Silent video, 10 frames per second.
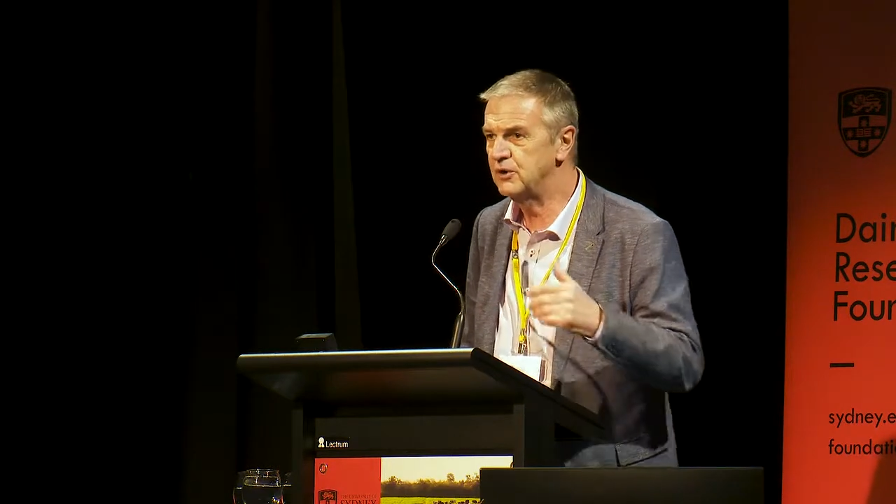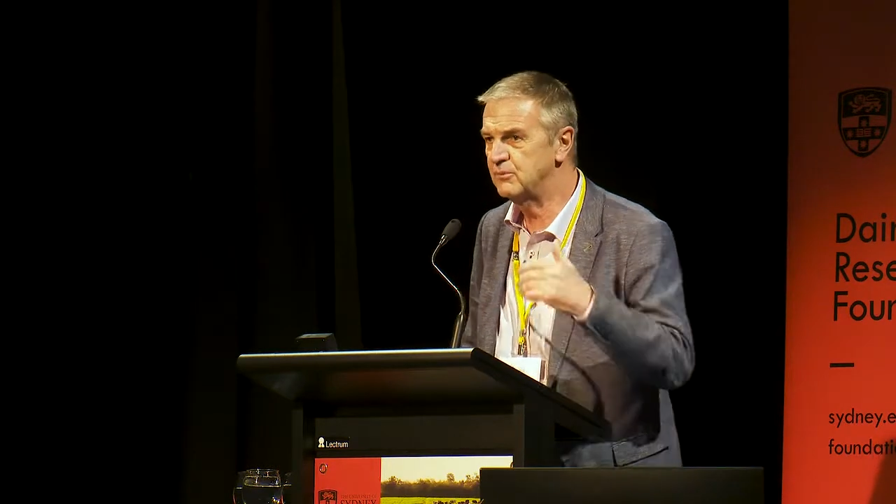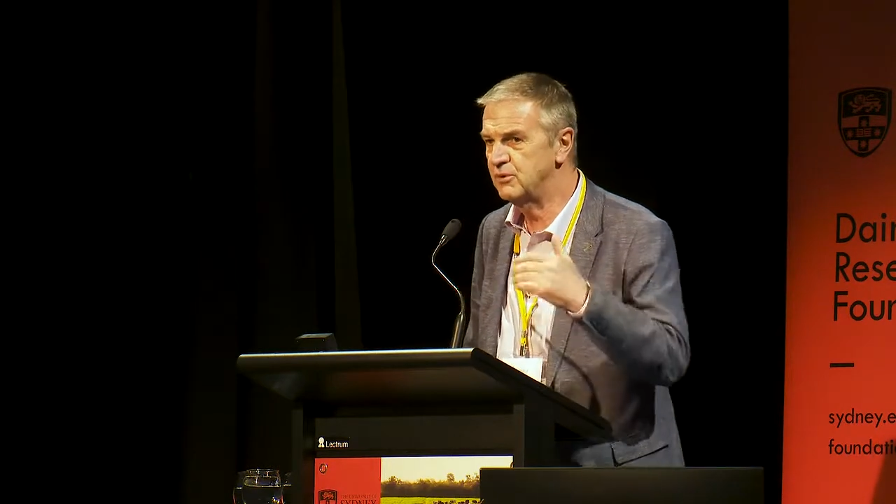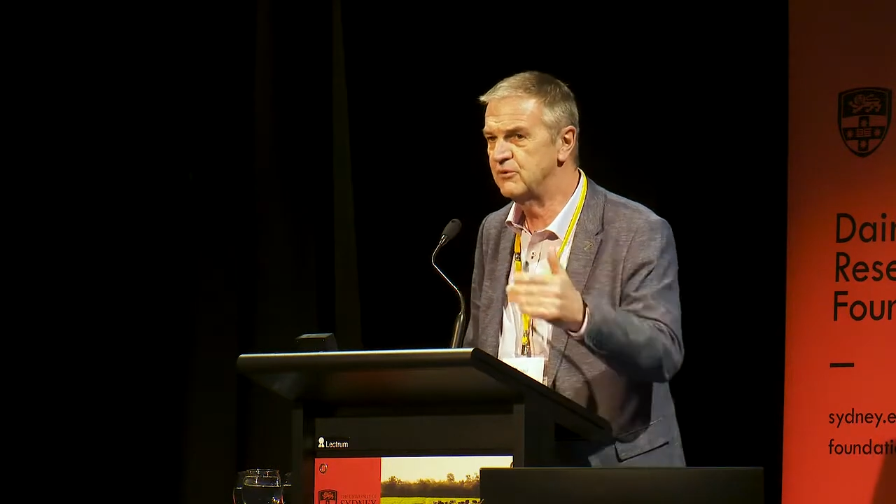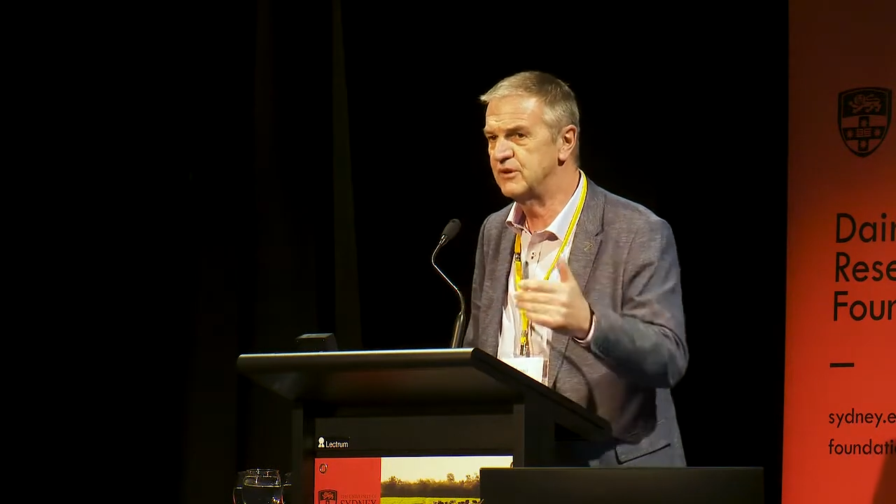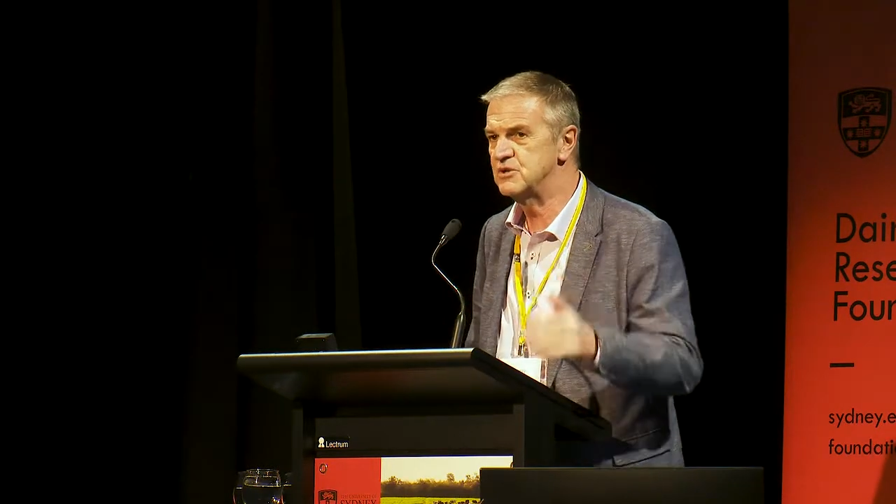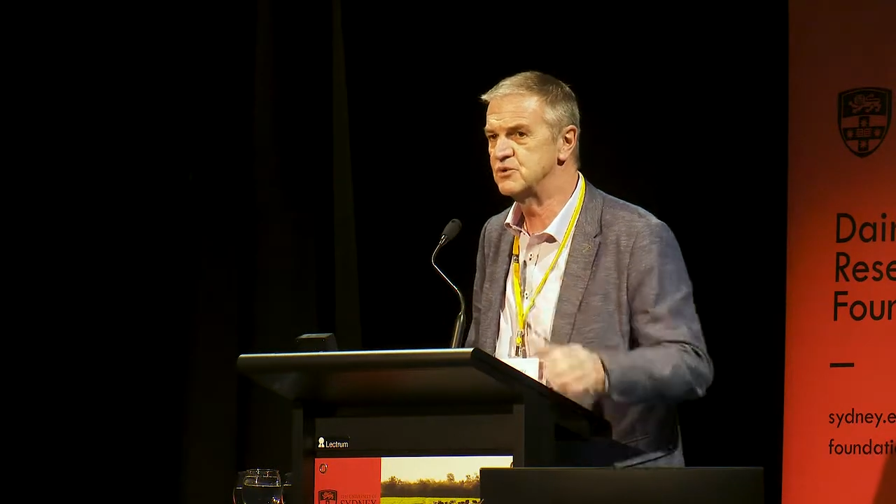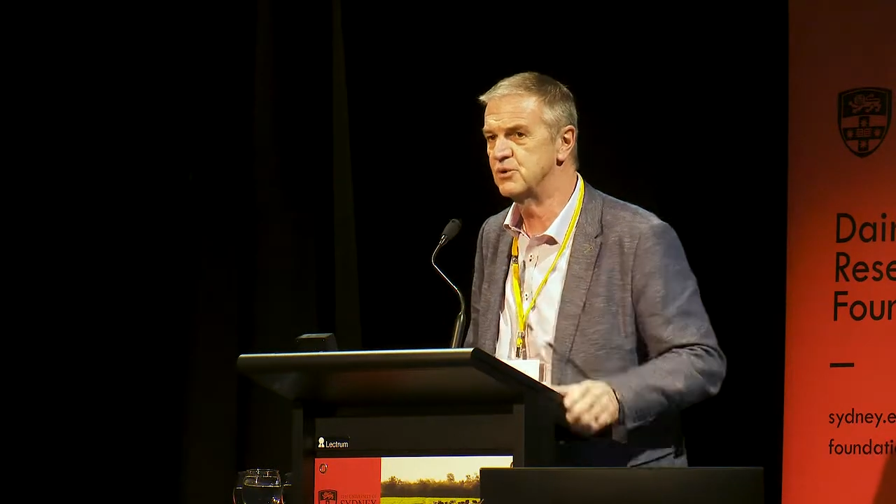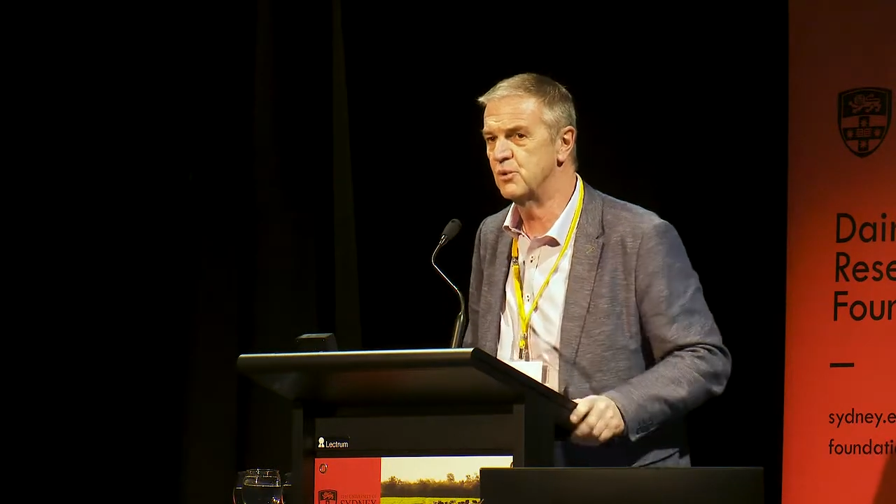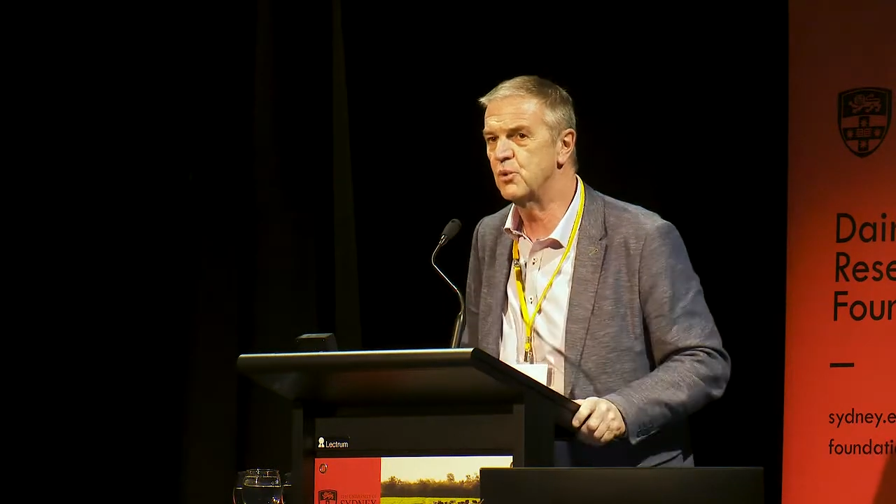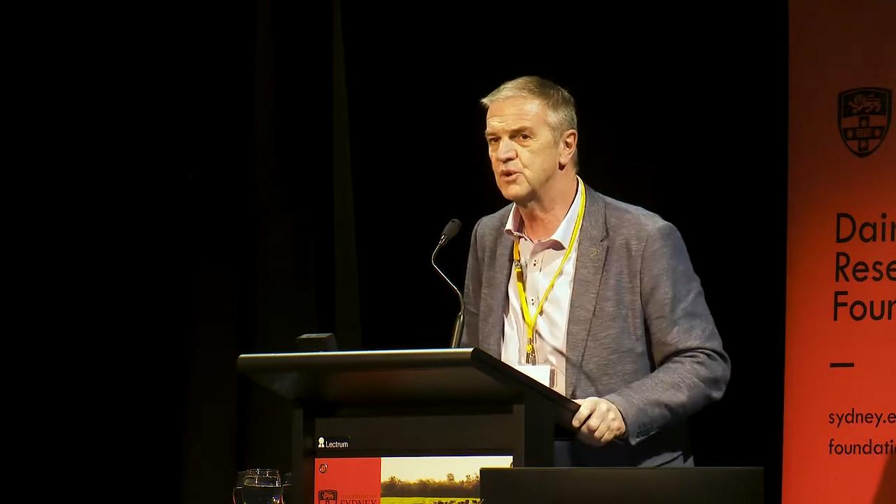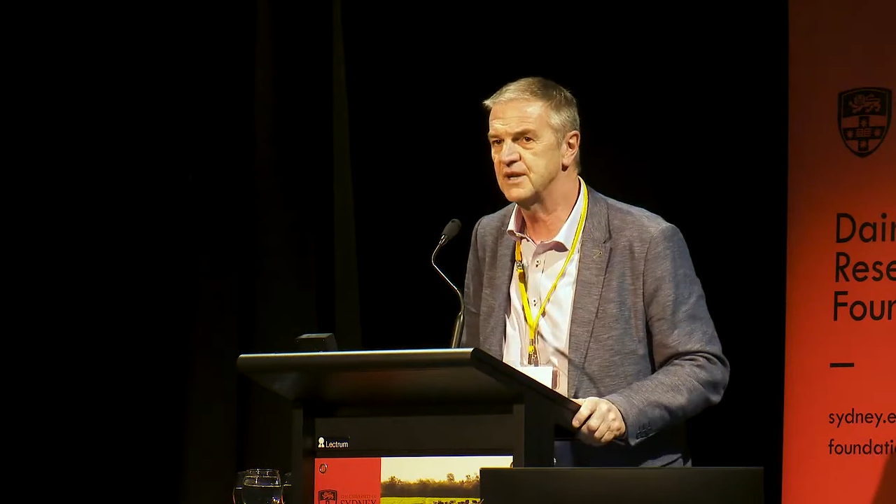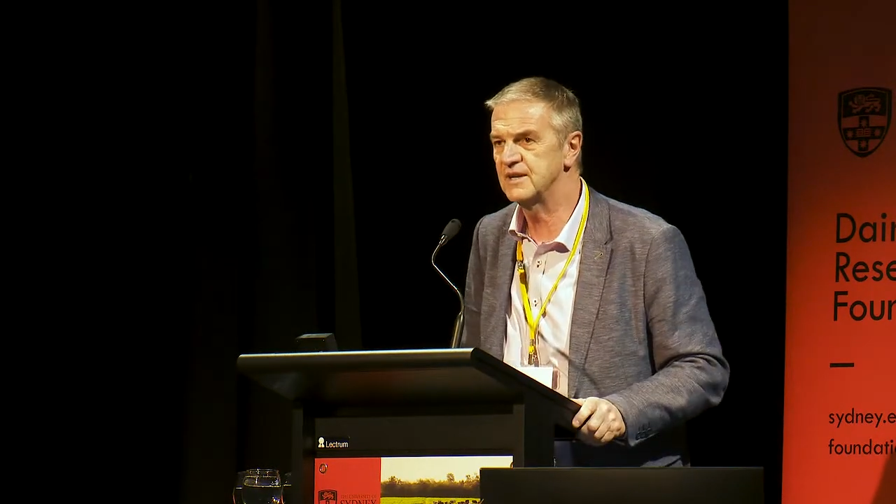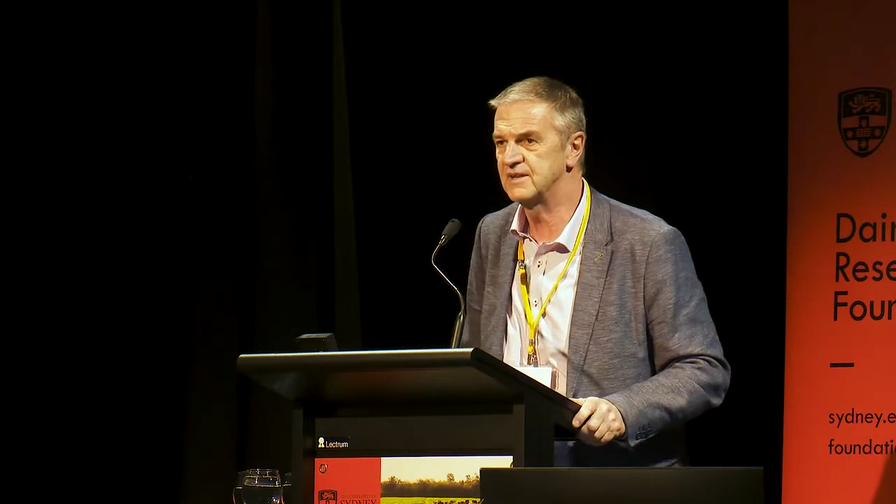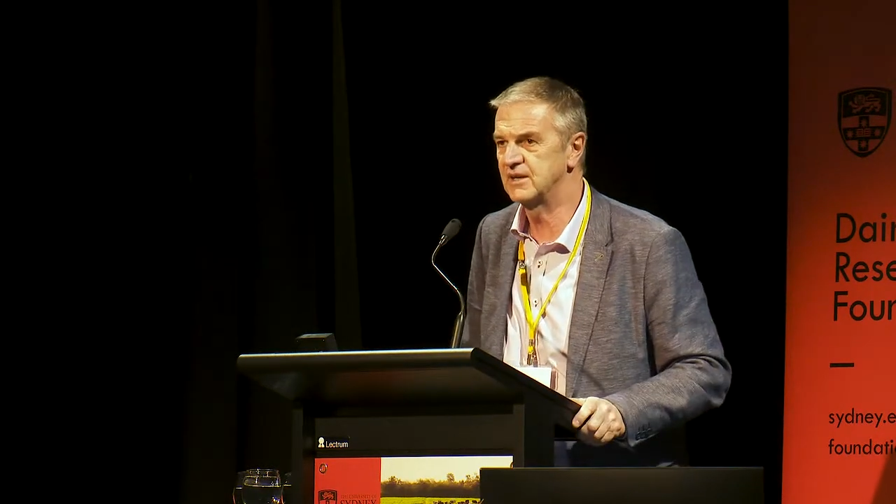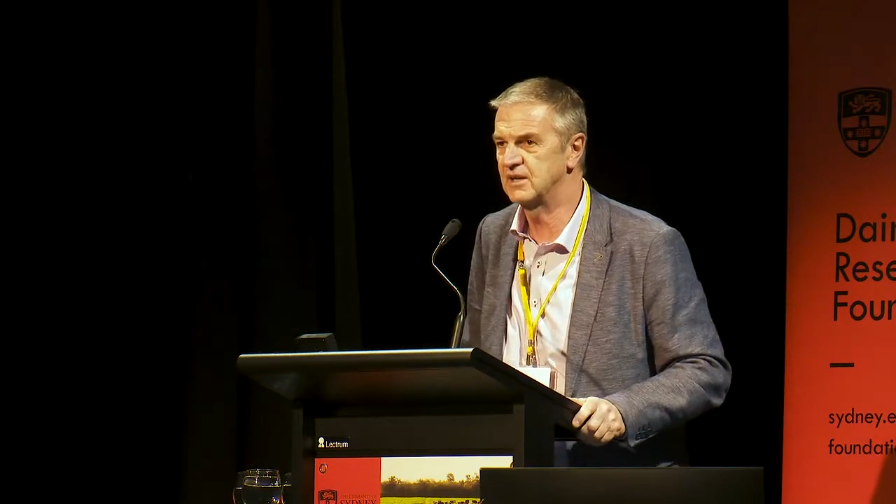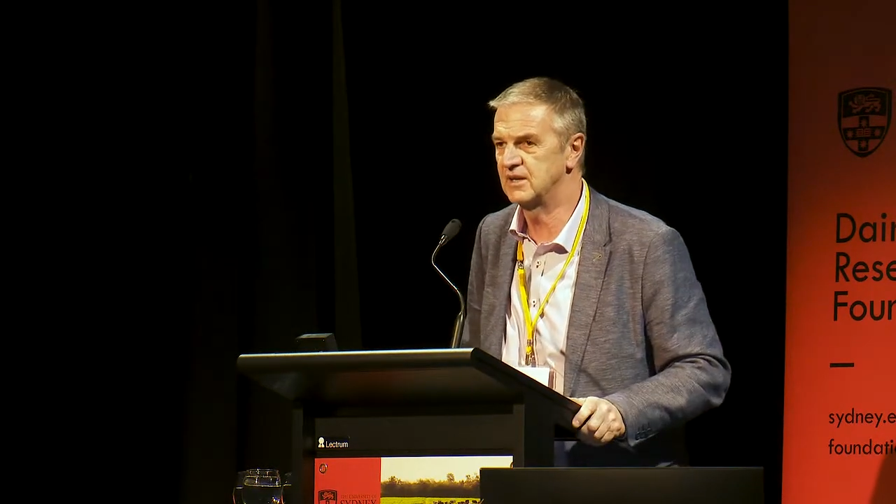moving into water as a